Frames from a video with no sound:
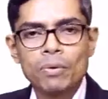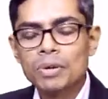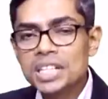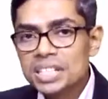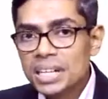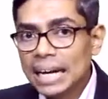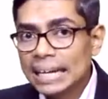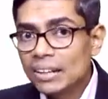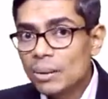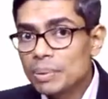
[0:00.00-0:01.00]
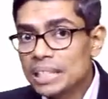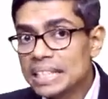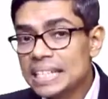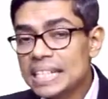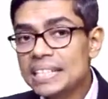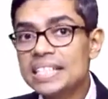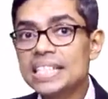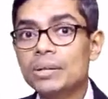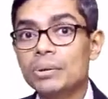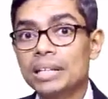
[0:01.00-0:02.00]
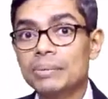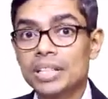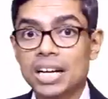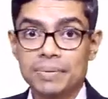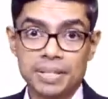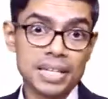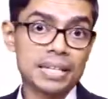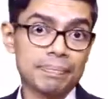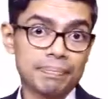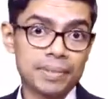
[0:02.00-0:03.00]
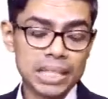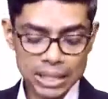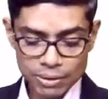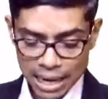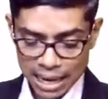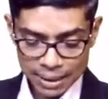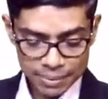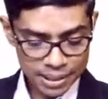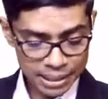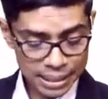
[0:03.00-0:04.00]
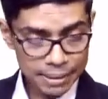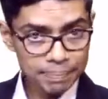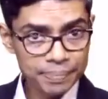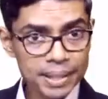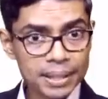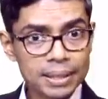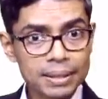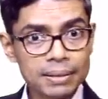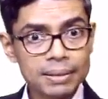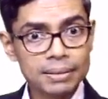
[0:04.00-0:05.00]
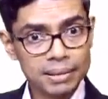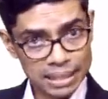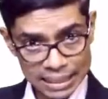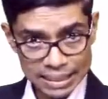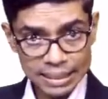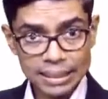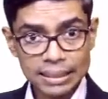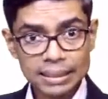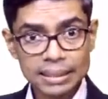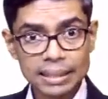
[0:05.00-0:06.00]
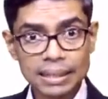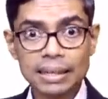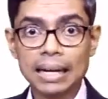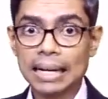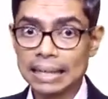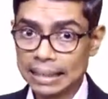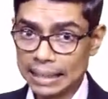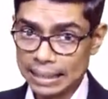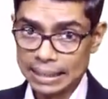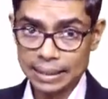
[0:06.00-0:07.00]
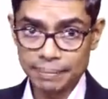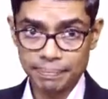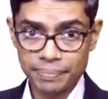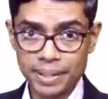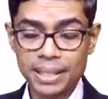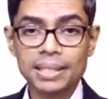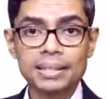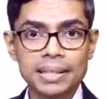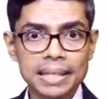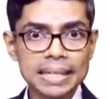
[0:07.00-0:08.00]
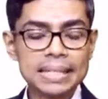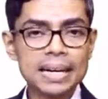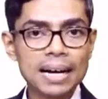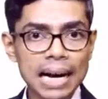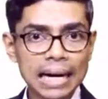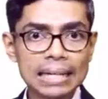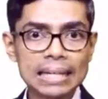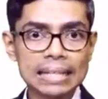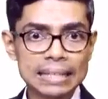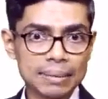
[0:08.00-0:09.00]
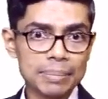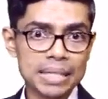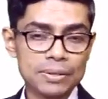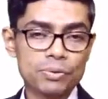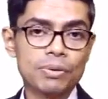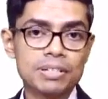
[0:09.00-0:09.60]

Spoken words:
which kind of EEG wave you have seen? You have seen theta and delta. Theta and delta means what